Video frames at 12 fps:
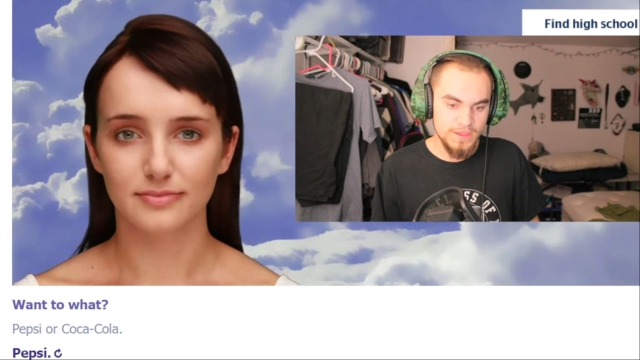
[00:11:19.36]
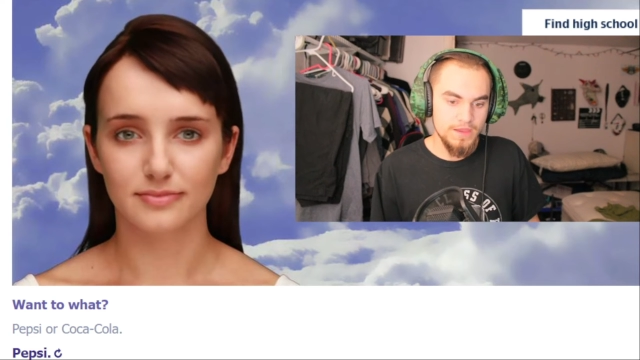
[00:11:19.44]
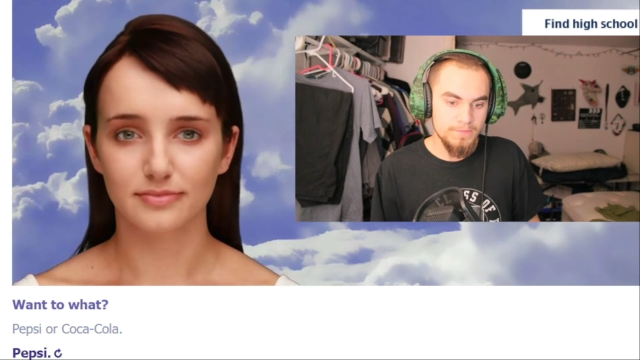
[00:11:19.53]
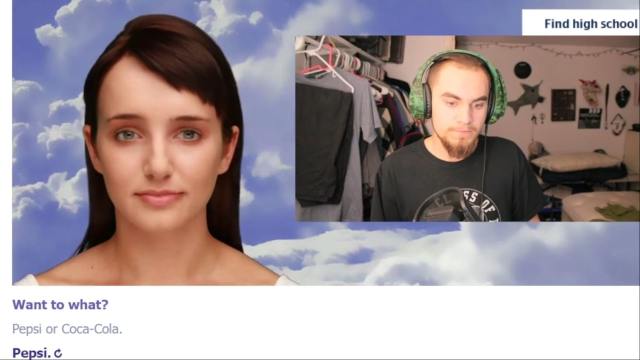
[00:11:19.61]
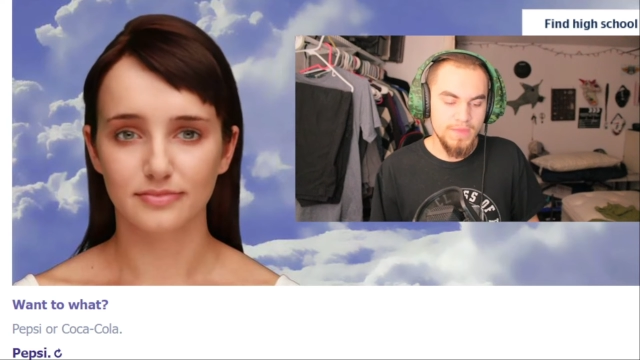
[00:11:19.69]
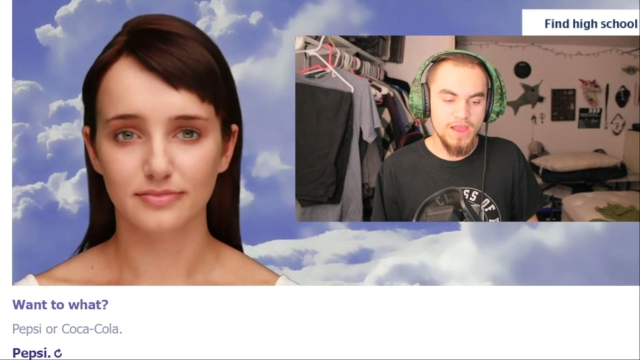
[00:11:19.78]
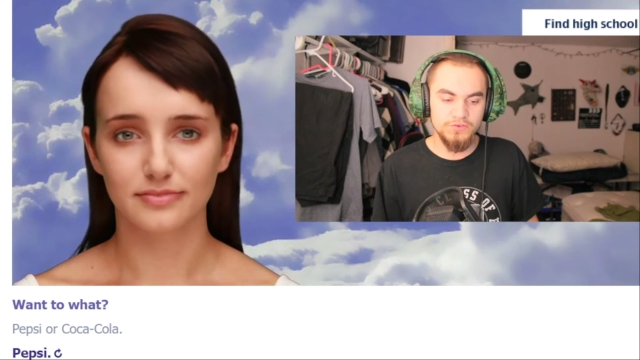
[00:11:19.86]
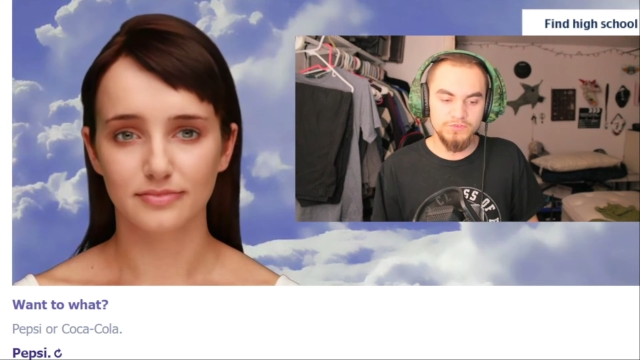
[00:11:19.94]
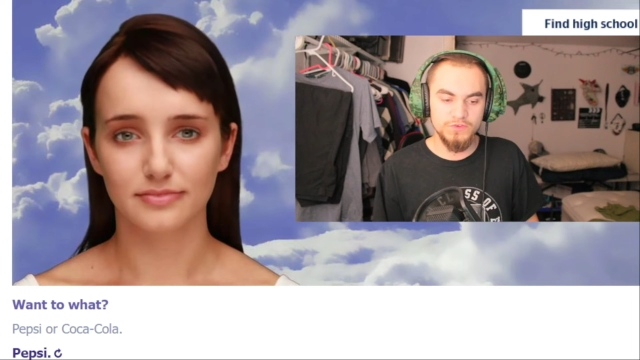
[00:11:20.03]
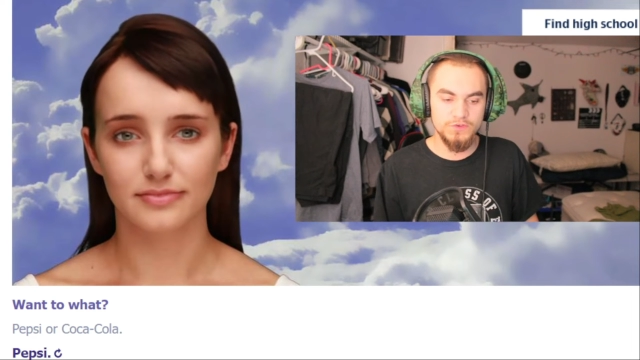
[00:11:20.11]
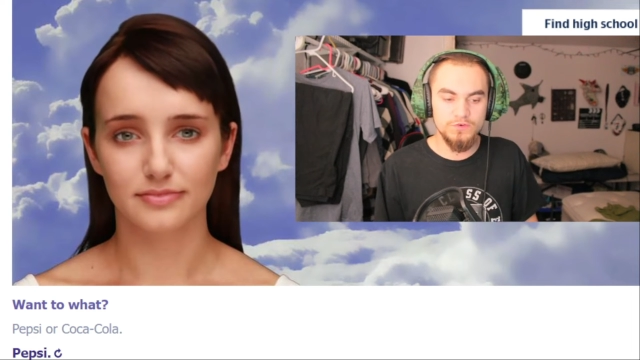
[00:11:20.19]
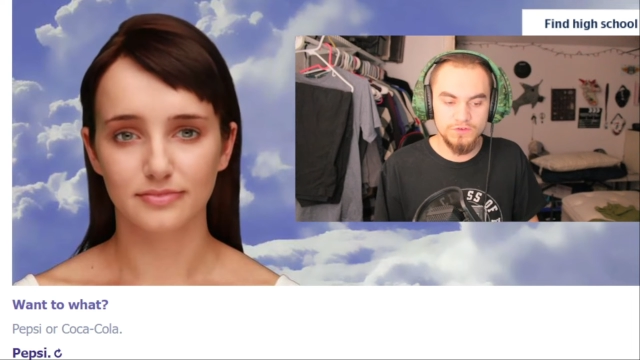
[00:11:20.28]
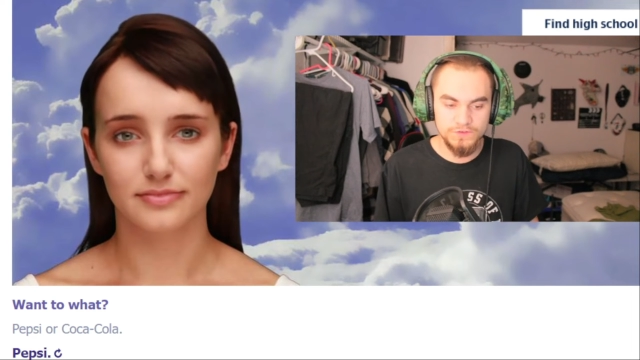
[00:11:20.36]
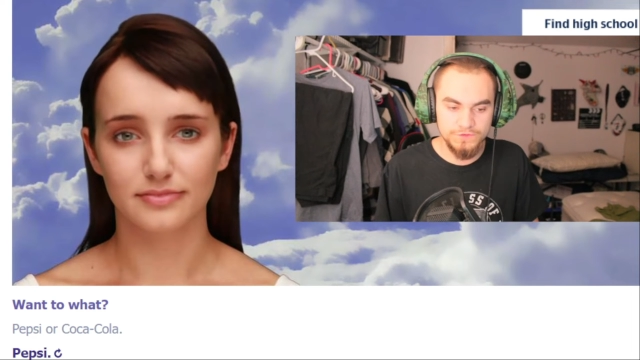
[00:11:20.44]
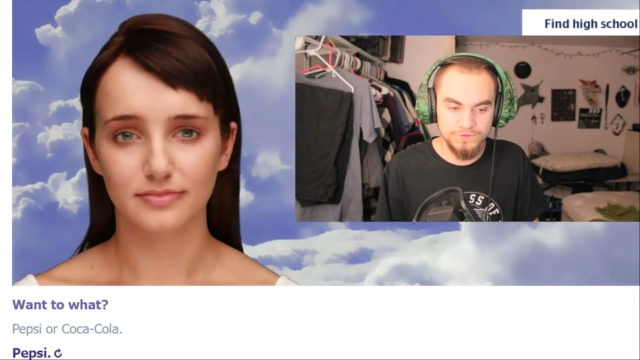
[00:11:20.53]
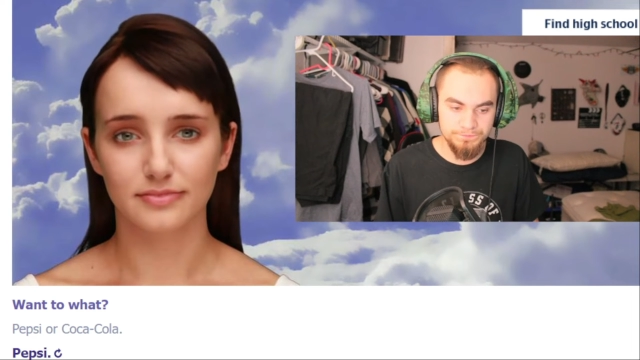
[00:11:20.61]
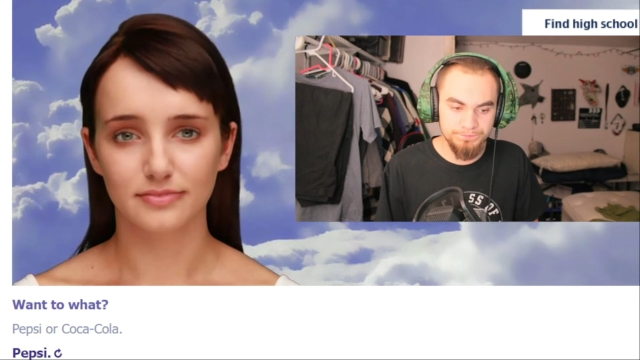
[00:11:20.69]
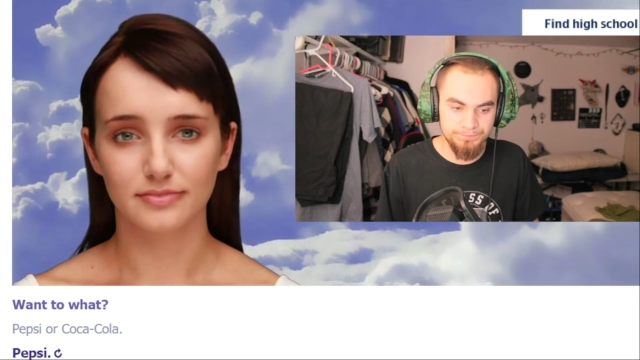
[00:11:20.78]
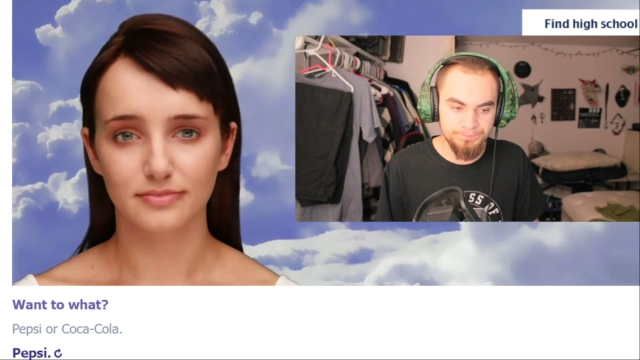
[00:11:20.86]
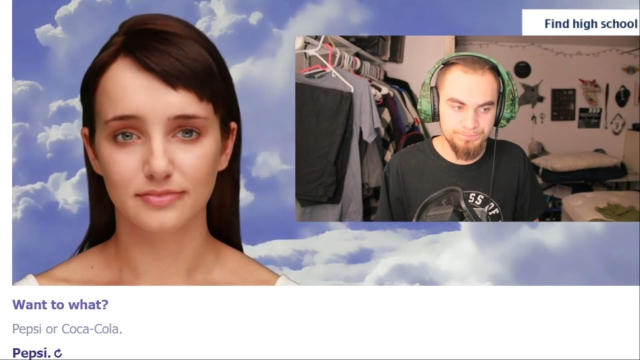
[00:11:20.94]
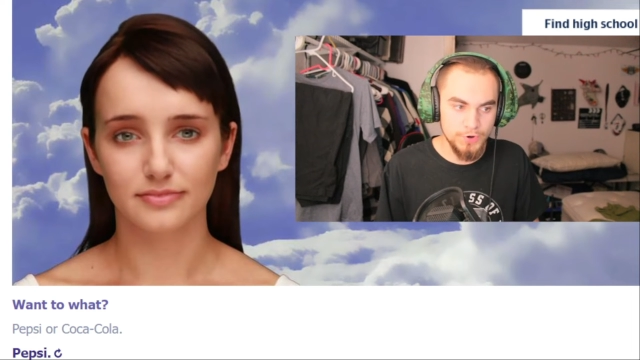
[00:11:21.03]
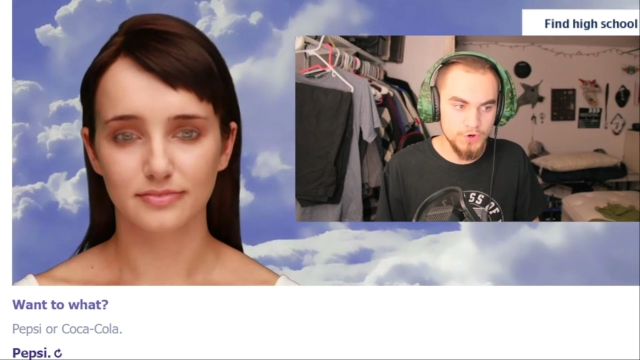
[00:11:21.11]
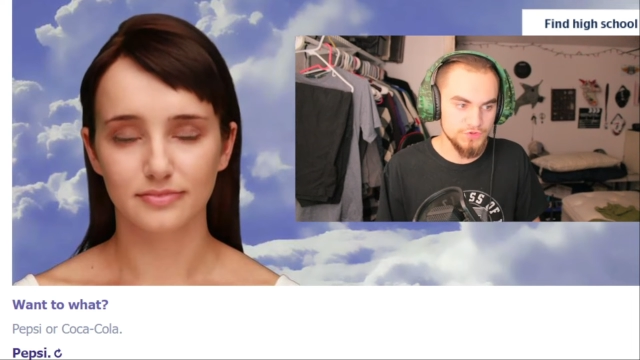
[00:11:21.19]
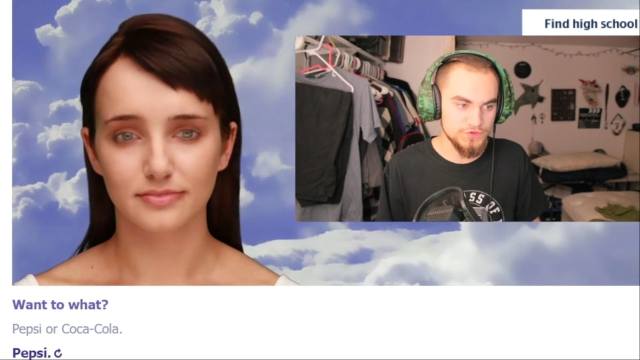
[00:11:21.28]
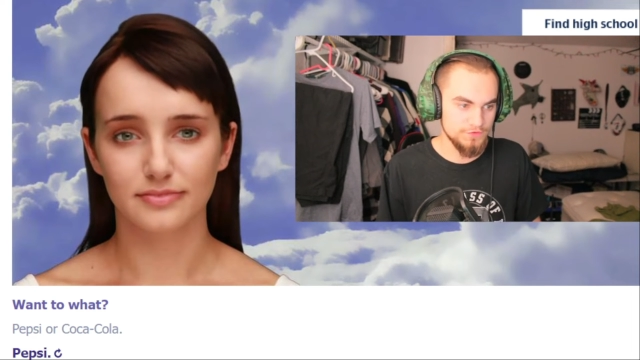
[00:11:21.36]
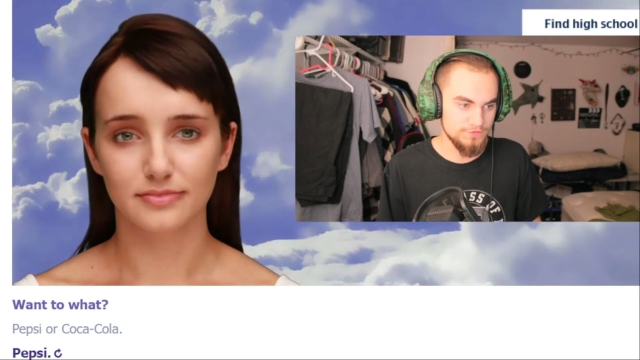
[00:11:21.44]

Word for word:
Speaker 1: Mountain Dew or Sprite? Bert.